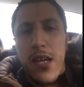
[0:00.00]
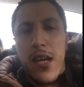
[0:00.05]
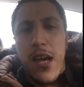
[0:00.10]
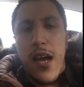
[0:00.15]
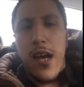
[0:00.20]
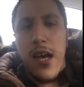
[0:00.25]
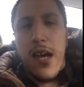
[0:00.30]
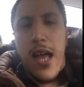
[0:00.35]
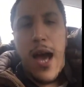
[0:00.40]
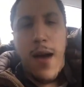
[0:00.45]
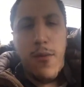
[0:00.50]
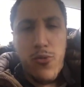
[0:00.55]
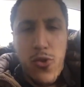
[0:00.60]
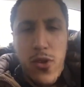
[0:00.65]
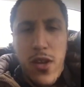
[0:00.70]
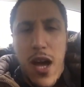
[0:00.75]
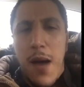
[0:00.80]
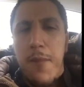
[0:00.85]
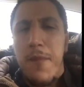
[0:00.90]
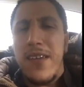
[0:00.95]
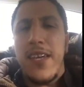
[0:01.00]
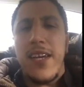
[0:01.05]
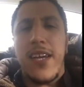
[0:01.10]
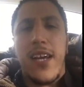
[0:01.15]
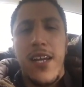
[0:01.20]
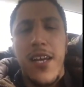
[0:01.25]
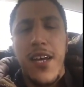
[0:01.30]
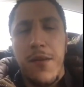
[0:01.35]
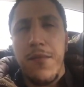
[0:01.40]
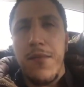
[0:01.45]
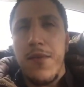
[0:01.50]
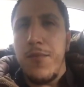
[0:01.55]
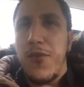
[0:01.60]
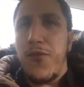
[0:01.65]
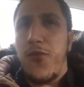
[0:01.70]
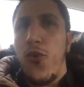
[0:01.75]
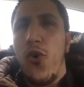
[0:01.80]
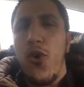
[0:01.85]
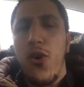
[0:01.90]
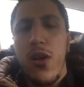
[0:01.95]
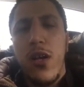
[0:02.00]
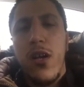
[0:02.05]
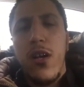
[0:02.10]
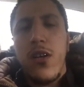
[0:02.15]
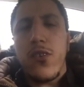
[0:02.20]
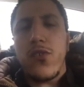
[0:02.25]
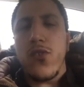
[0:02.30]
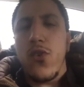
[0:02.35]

Uh, Alhamdulillah, I made it clear before,